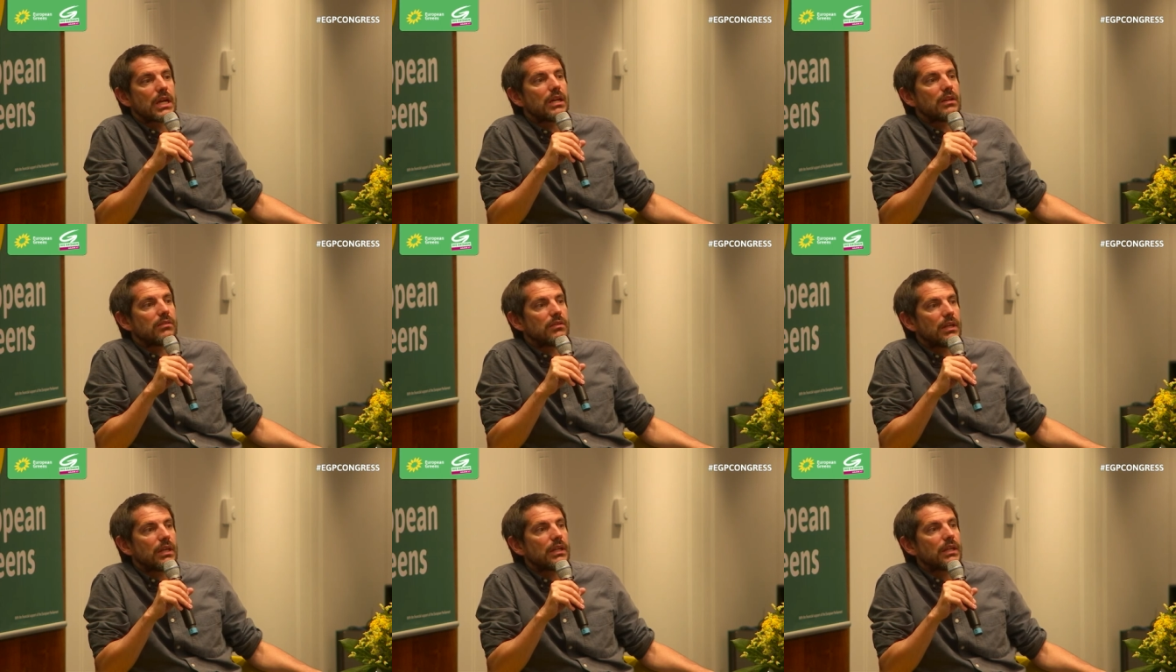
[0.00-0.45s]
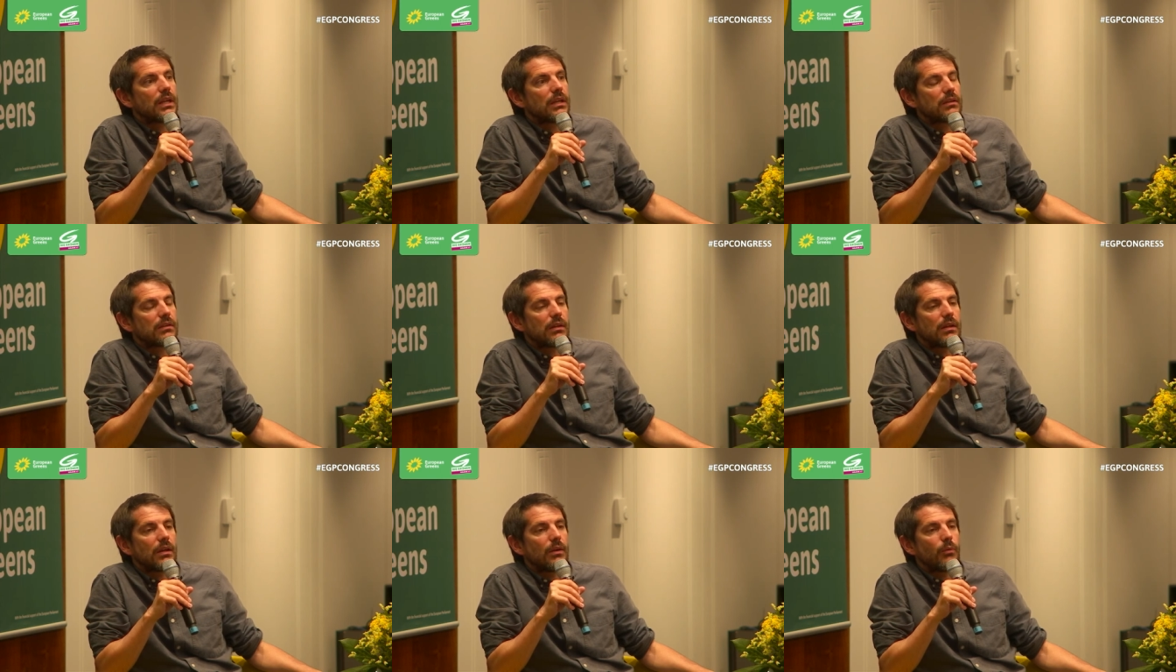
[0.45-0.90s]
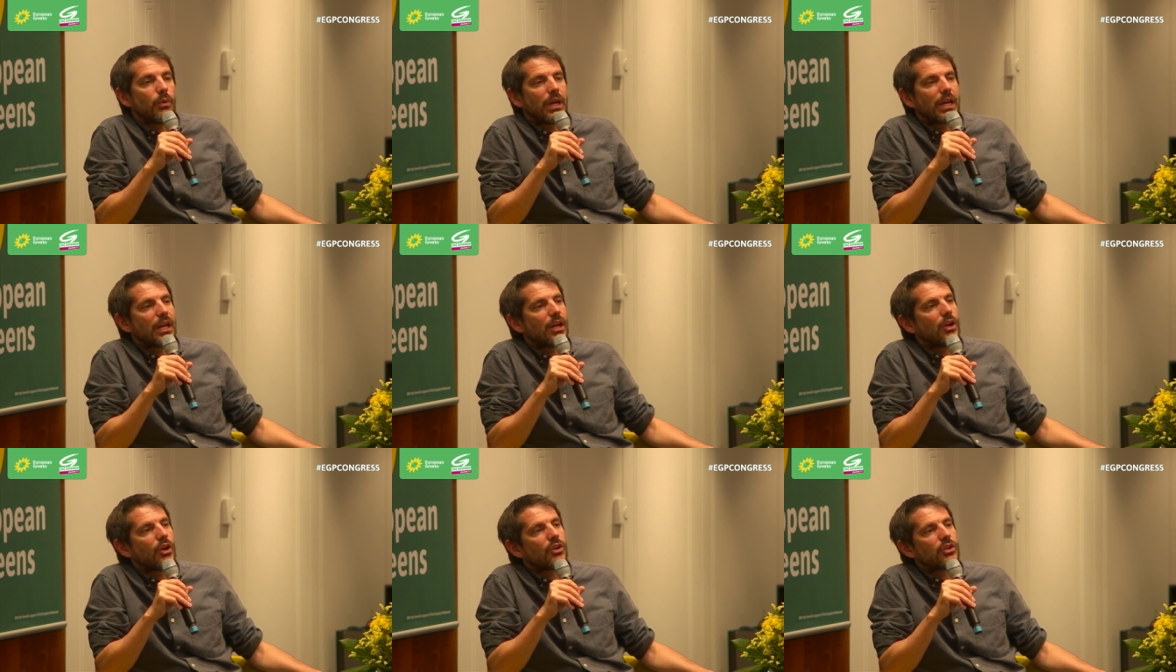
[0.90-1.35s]
I think that we
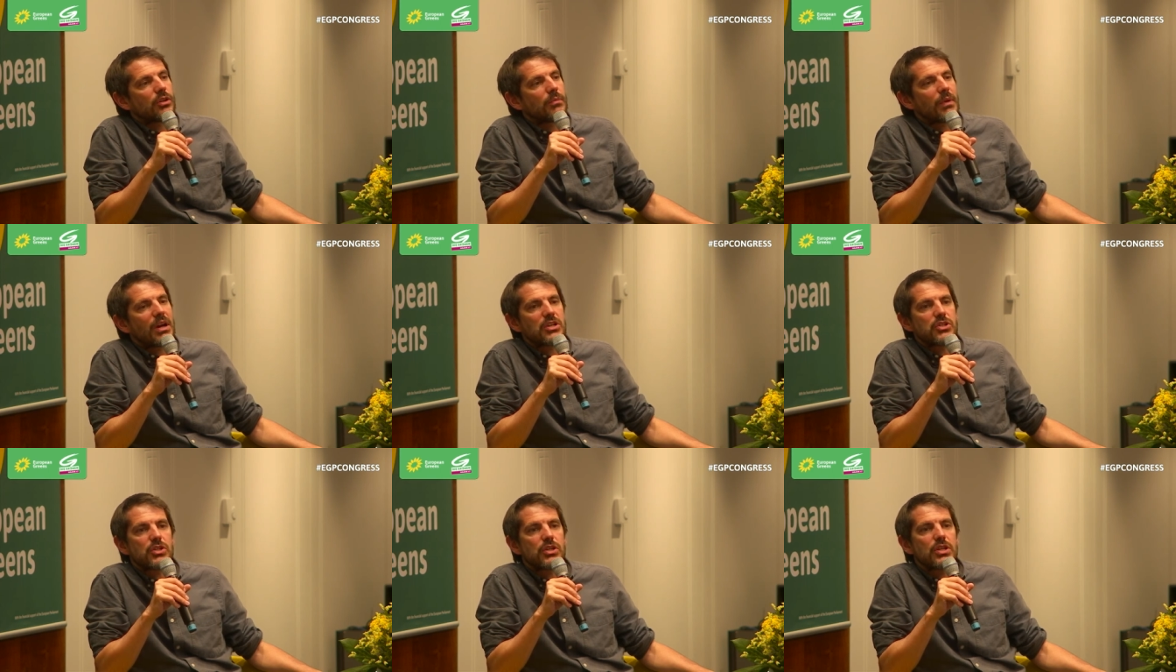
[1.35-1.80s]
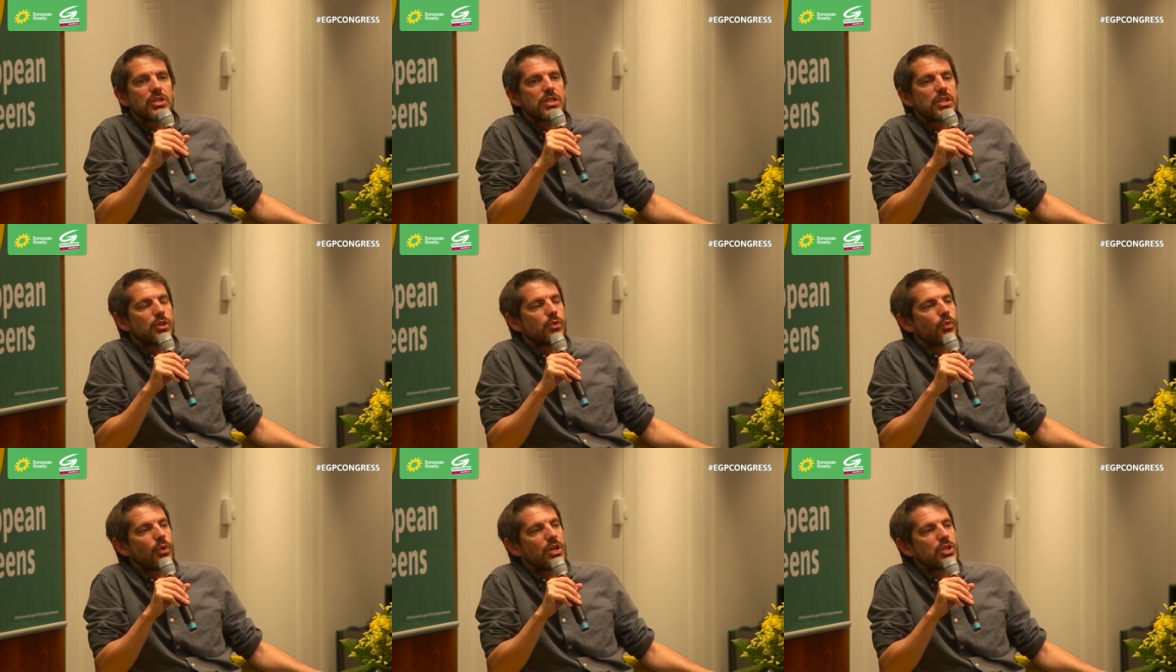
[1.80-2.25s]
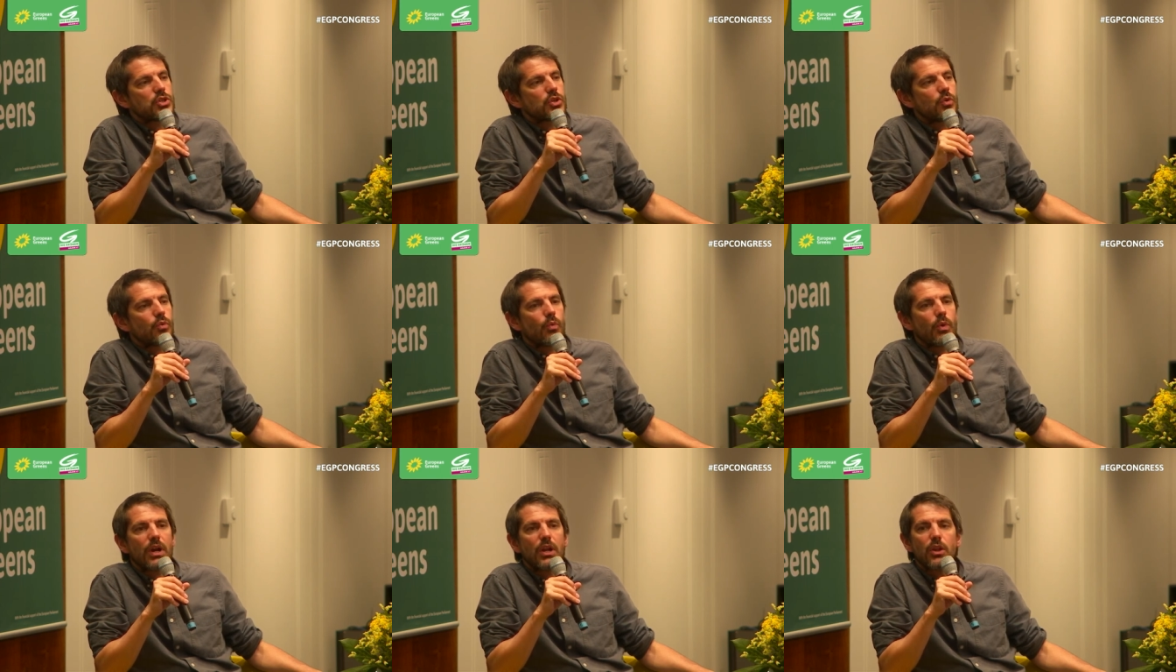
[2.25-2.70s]
cannot imagine a
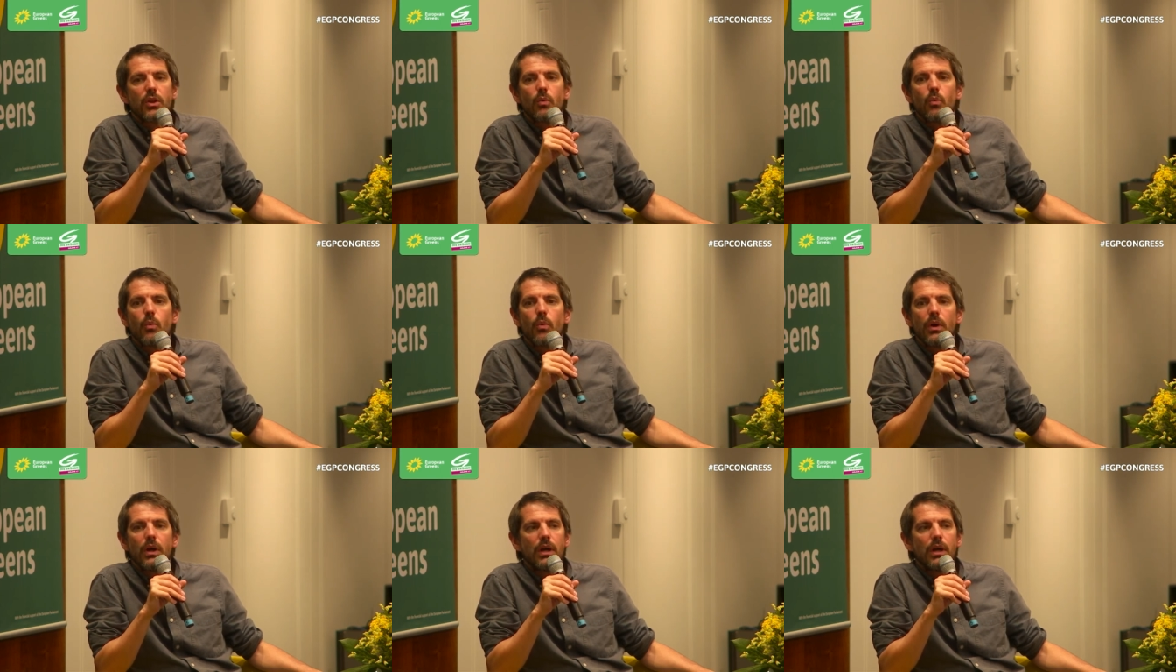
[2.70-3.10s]
situation where the